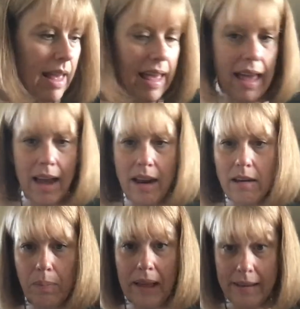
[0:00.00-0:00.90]

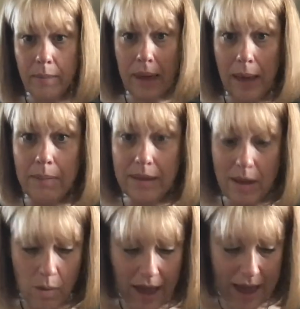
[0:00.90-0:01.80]
and play some games.
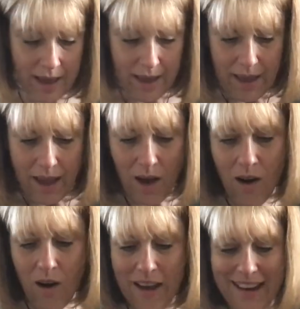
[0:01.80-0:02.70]
Okay? All
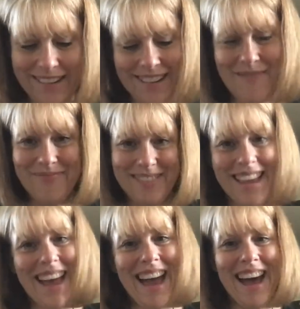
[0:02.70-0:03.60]
right.
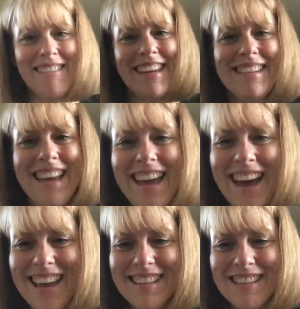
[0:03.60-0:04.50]
Have a good day, guys.